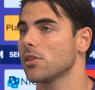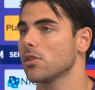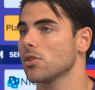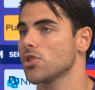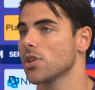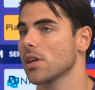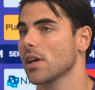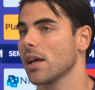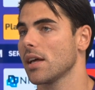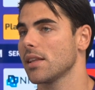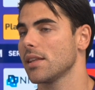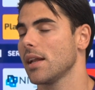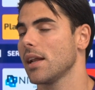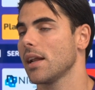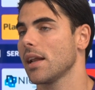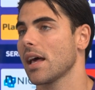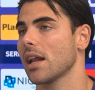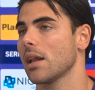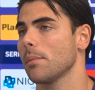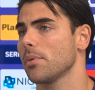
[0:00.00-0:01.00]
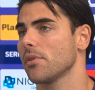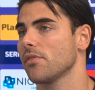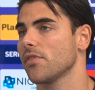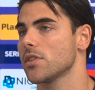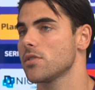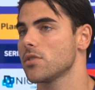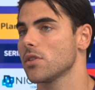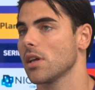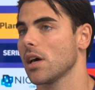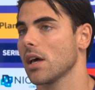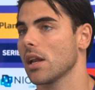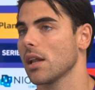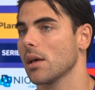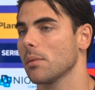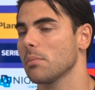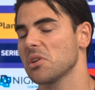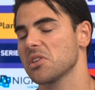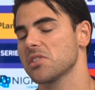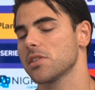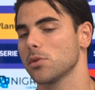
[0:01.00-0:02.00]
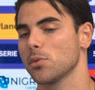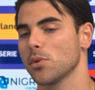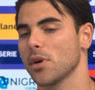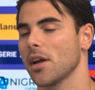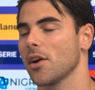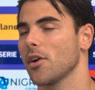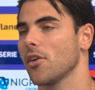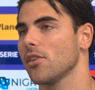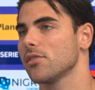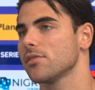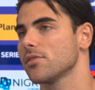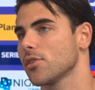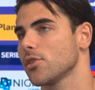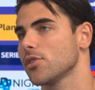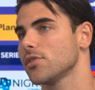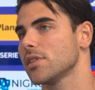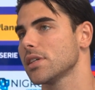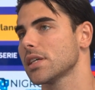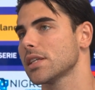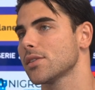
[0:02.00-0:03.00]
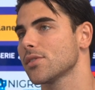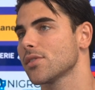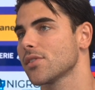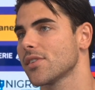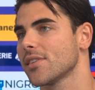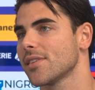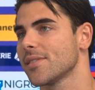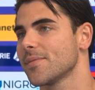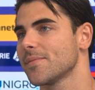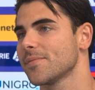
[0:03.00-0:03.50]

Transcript: Do it more in training and during matches. But it was a great